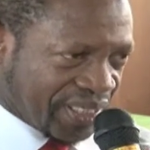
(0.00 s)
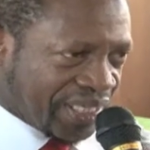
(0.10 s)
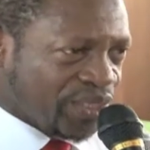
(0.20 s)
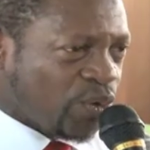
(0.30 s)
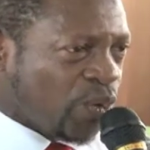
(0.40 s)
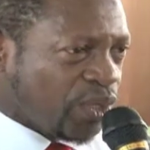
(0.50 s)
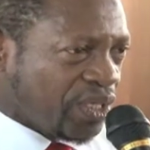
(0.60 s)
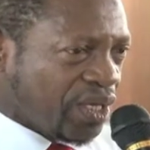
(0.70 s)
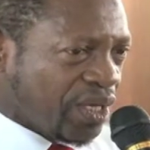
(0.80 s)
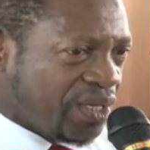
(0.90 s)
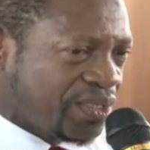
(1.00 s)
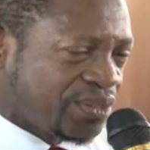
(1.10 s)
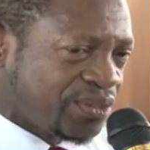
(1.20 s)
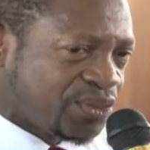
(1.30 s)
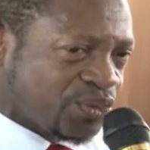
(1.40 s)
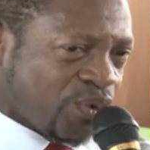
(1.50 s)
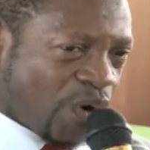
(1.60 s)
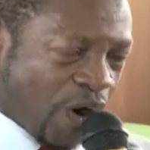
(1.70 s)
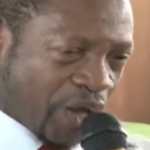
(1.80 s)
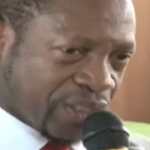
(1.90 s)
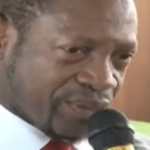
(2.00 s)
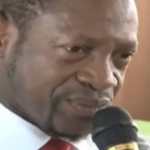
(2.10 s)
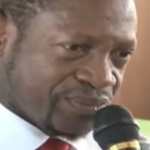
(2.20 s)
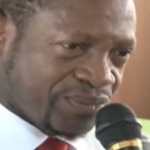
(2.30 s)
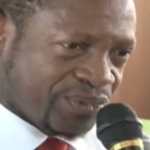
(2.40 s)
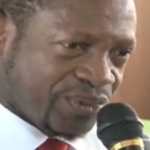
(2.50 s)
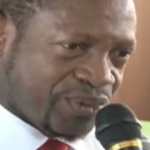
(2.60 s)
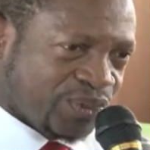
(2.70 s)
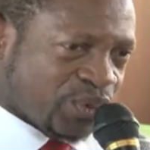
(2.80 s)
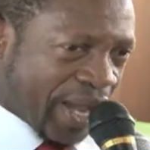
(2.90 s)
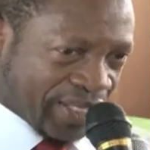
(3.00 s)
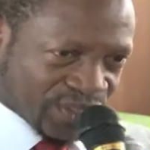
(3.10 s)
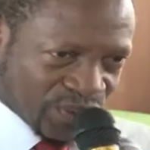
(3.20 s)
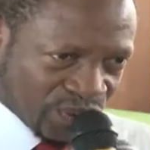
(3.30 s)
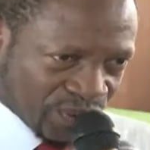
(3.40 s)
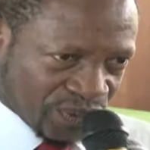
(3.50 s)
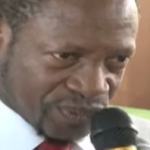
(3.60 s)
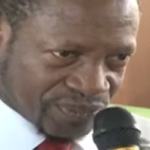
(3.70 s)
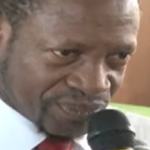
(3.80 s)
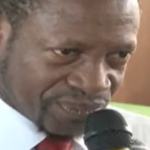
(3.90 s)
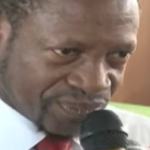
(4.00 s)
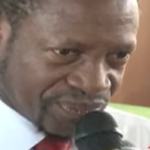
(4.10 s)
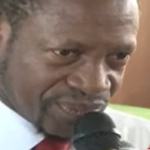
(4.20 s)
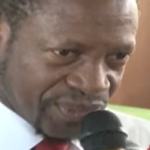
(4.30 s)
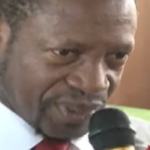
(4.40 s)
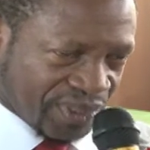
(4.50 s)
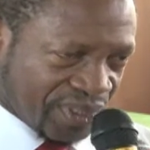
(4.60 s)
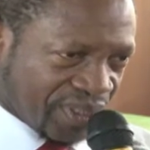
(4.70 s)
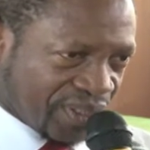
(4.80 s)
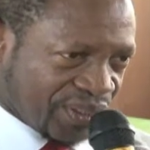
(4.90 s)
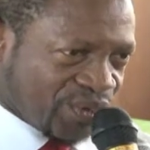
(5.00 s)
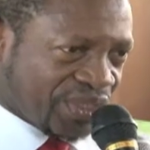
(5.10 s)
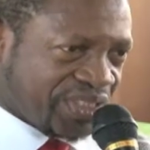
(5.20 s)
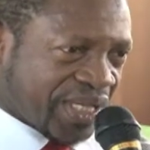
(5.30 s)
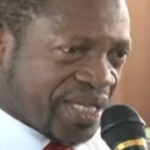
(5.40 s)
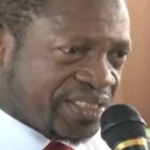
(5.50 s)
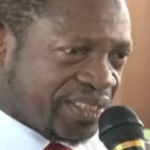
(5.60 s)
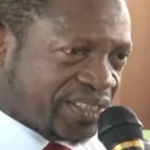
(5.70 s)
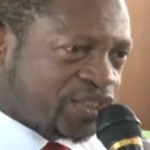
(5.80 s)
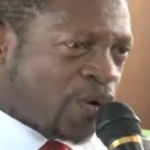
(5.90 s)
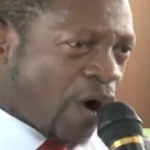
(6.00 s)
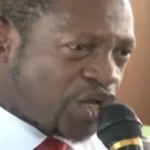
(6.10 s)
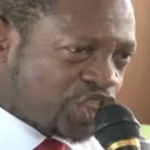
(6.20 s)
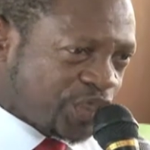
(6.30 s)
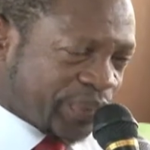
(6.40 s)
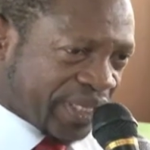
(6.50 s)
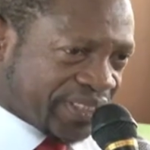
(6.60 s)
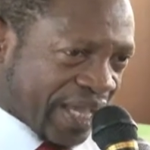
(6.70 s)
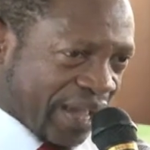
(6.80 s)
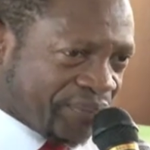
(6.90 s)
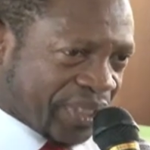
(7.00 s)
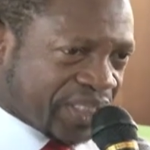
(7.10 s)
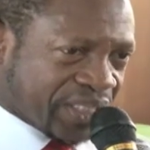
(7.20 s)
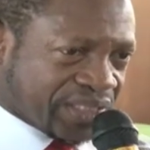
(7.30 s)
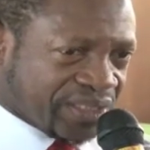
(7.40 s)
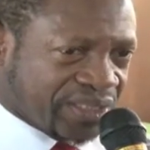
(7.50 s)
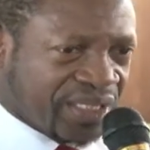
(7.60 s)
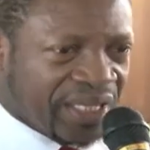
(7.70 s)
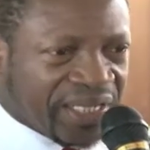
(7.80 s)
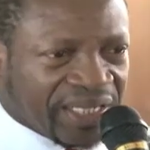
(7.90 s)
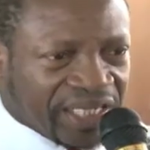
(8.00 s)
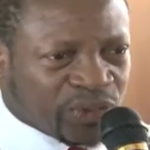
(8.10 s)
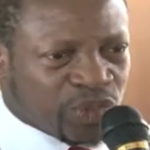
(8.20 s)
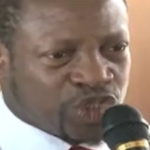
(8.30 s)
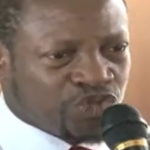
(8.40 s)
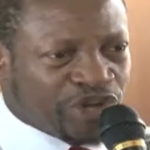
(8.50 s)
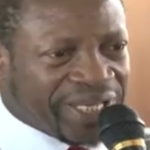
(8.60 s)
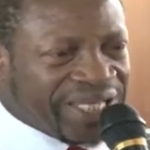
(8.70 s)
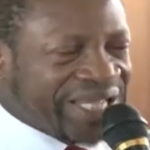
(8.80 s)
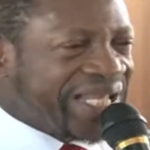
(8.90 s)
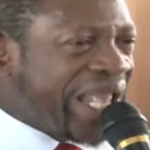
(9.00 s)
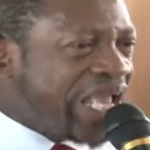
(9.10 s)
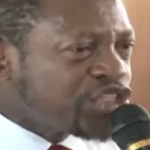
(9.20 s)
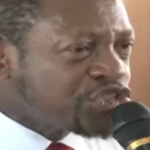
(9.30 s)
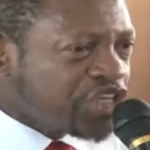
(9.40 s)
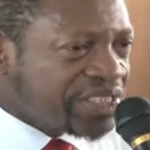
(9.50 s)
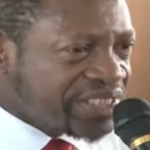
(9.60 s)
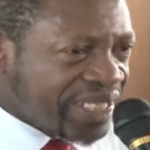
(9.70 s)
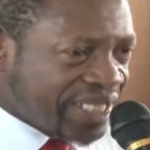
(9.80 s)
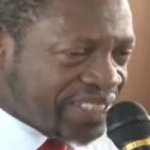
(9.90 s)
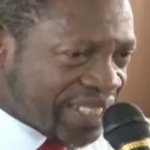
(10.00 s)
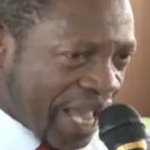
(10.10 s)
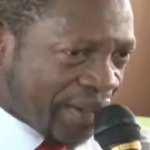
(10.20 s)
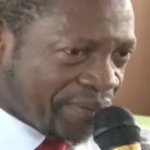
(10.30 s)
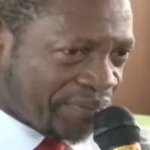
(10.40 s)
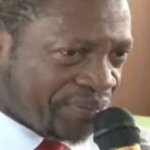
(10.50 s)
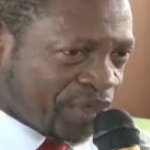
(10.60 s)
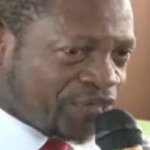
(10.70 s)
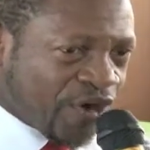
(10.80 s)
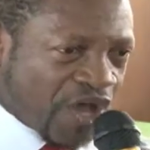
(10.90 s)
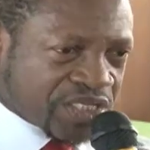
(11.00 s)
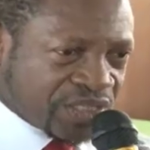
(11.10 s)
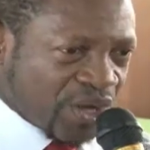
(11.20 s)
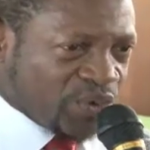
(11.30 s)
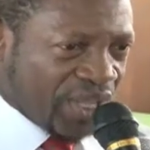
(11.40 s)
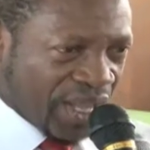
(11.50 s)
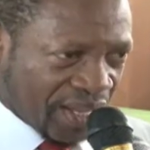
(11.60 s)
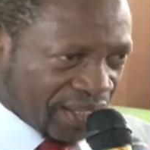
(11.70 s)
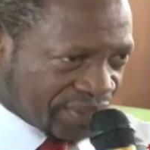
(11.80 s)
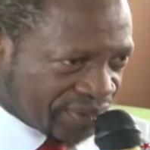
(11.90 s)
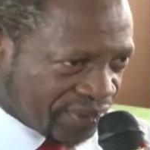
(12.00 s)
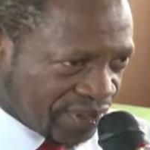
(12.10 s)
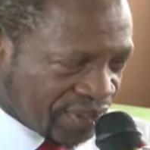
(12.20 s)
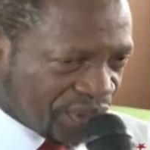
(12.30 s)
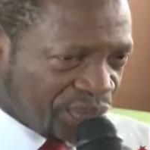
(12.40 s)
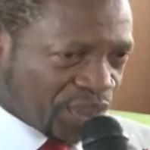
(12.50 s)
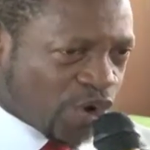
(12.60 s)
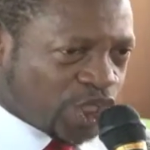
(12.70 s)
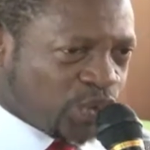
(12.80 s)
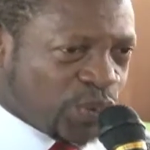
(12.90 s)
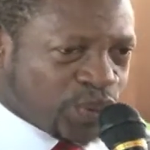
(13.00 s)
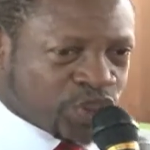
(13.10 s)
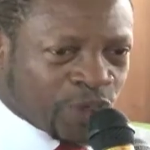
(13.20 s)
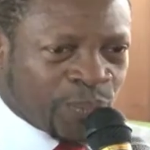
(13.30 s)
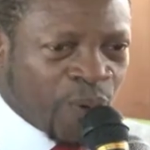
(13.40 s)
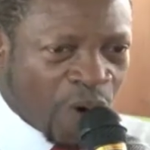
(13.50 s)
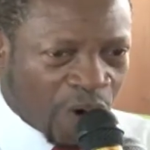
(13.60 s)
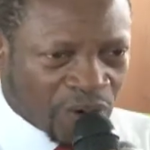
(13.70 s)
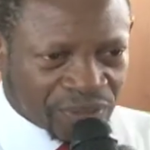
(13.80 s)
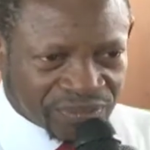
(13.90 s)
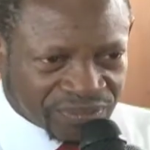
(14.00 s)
in order to go on to high school. Notice I say scholarship exam because it was really an entrance exam. But for us down here, because we were so poor,